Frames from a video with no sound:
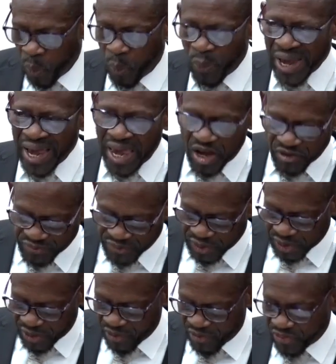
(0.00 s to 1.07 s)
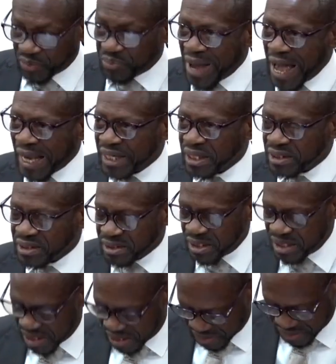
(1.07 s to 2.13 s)
wherever the market
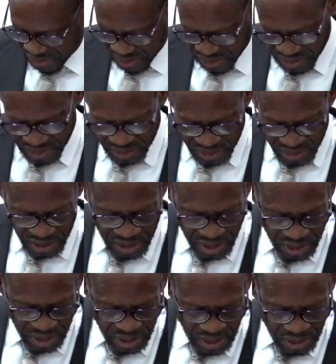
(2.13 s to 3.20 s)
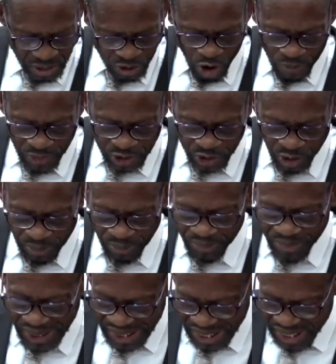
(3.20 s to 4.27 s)
is. Common
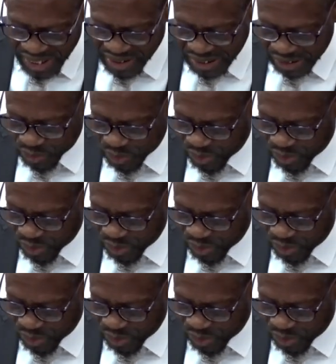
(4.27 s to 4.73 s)
complaint that